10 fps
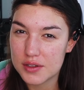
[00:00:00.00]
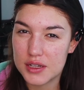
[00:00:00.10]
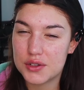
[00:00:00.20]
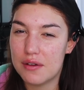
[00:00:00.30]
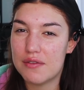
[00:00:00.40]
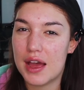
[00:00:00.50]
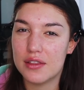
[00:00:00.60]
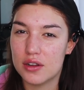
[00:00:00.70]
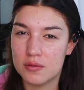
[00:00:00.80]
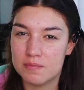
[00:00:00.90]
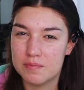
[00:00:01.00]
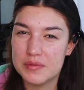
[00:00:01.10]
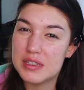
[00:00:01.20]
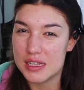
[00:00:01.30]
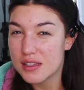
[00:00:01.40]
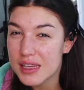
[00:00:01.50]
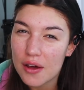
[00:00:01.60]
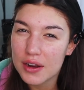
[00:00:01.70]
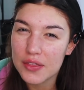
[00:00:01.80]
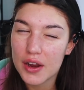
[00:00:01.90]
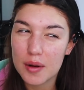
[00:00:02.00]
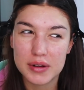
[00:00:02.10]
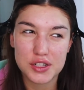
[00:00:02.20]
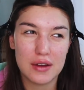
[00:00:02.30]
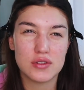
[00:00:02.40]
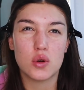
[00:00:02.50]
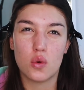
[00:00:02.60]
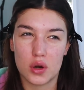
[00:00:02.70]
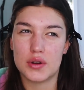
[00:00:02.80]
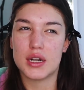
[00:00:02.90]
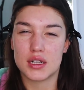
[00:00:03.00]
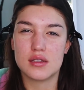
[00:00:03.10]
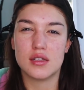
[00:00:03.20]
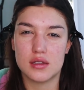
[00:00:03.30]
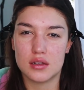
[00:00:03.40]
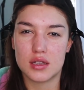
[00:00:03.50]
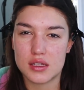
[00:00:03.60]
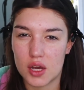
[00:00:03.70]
So they do have that little discount in there, but you have to order it consistently.